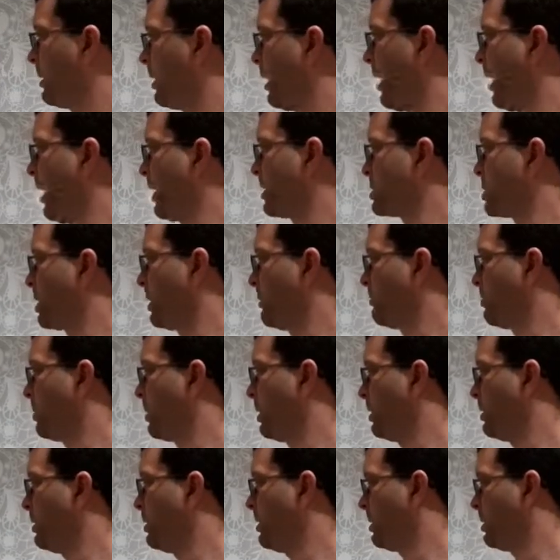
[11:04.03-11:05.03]
Our
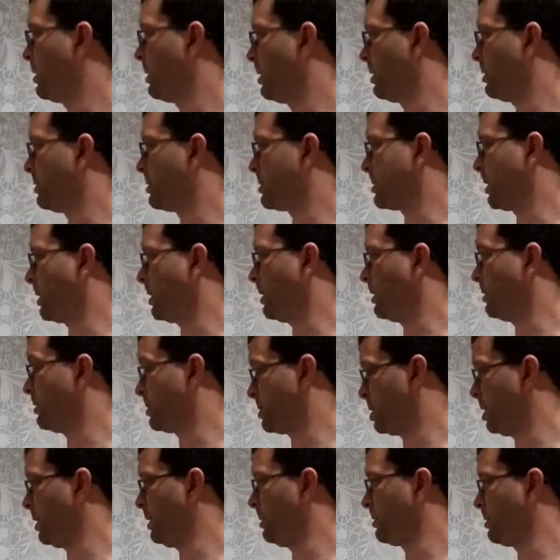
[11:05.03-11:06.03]
champion is, is
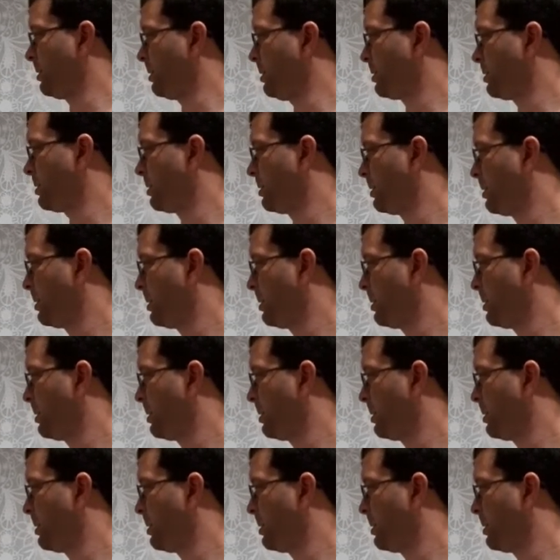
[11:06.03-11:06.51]
Jesus,